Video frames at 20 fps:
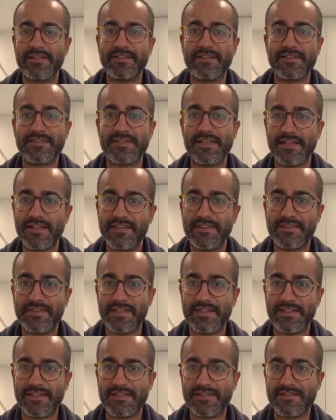The second
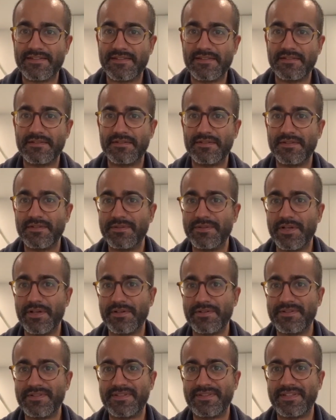thing is, do
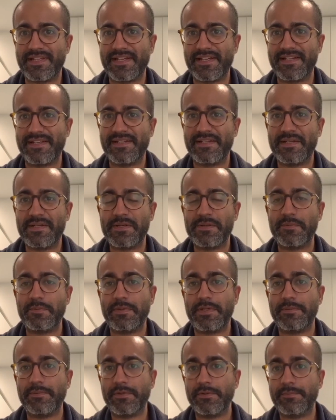note that
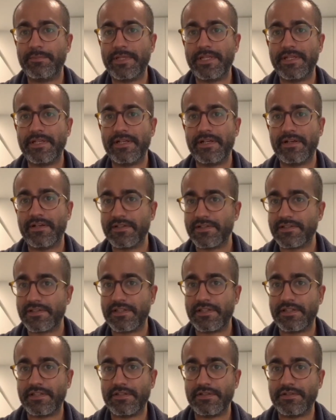we will be
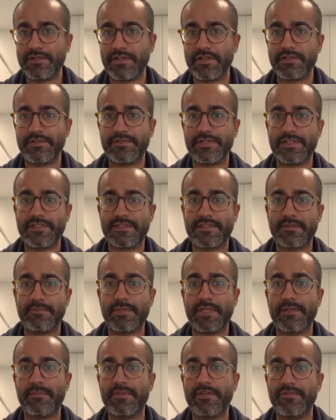asking you to undress the
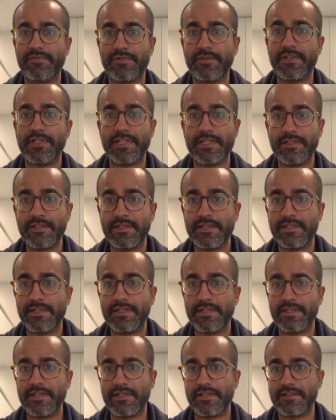baby fully
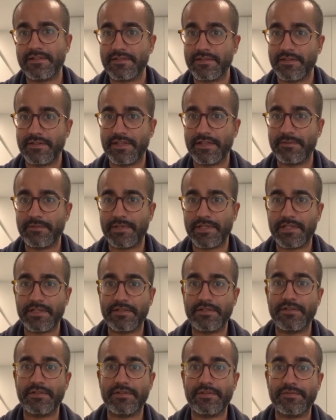so that we
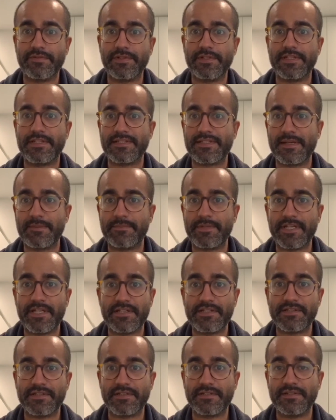can do the full
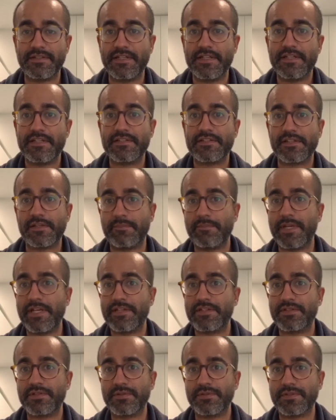examination. So
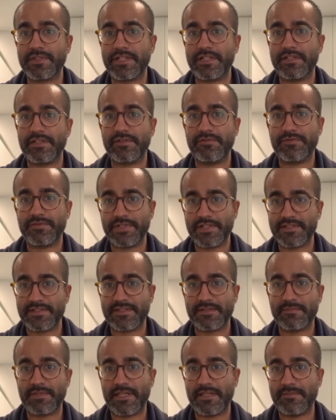make sure that you've
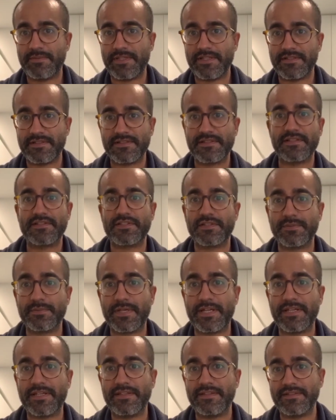dressed the baby in such a
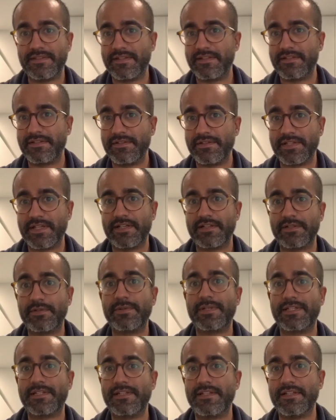way that you can
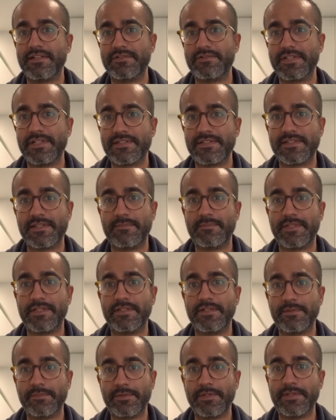quickly undress them
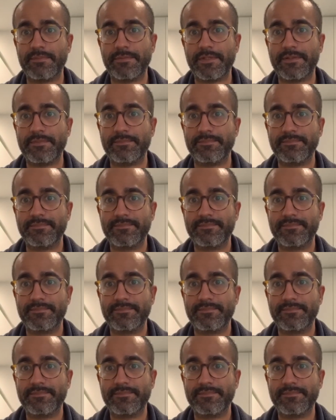in the appointment.